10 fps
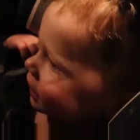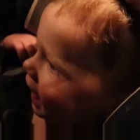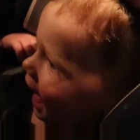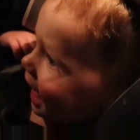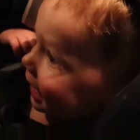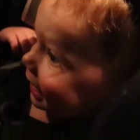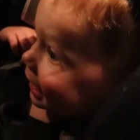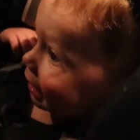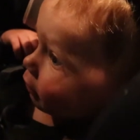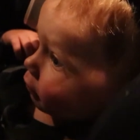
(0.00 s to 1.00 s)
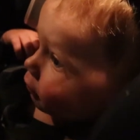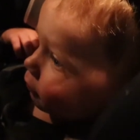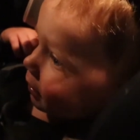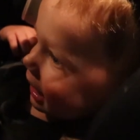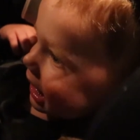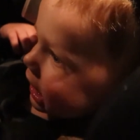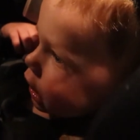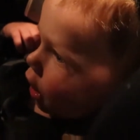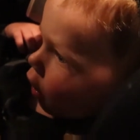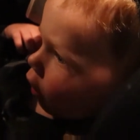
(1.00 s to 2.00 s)
duck.
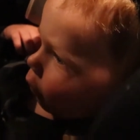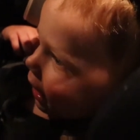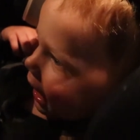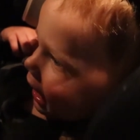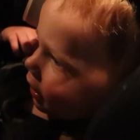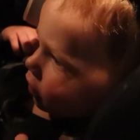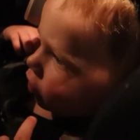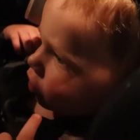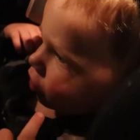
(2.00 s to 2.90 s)
wheels.